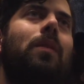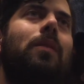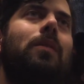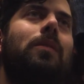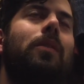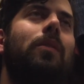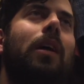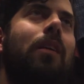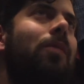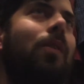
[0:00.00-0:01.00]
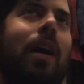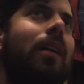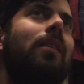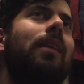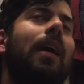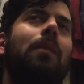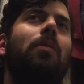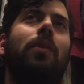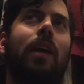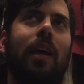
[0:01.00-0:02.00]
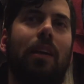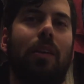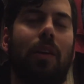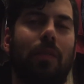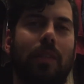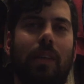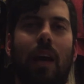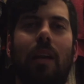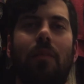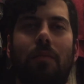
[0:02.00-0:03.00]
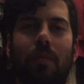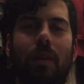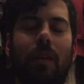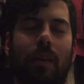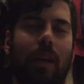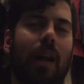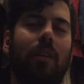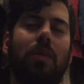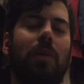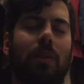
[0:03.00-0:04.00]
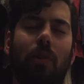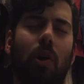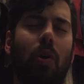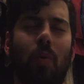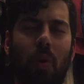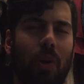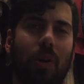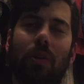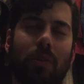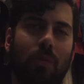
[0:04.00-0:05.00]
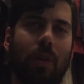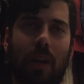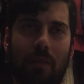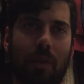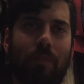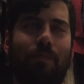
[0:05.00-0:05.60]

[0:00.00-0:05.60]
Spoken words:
So like if you had a Labor Day, this kind of acknowledgement of all workers, whatever.